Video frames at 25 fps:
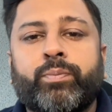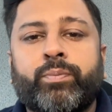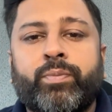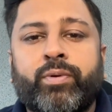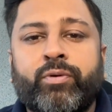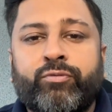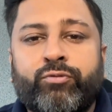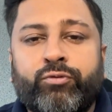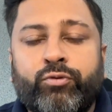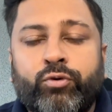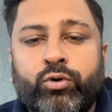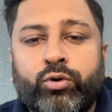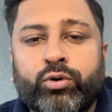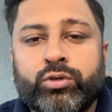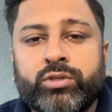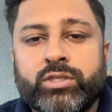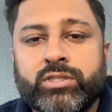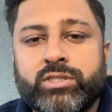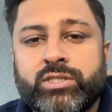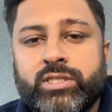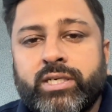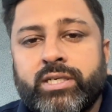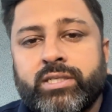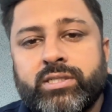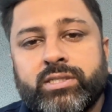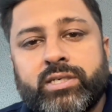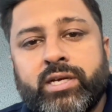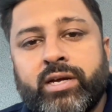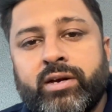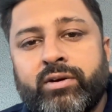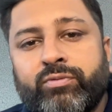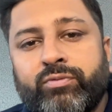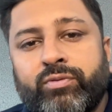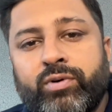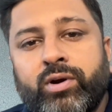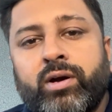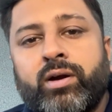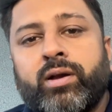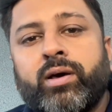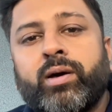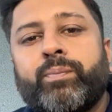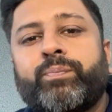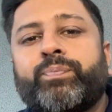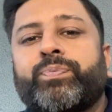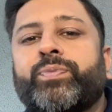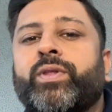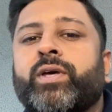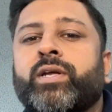before the seats get filled up,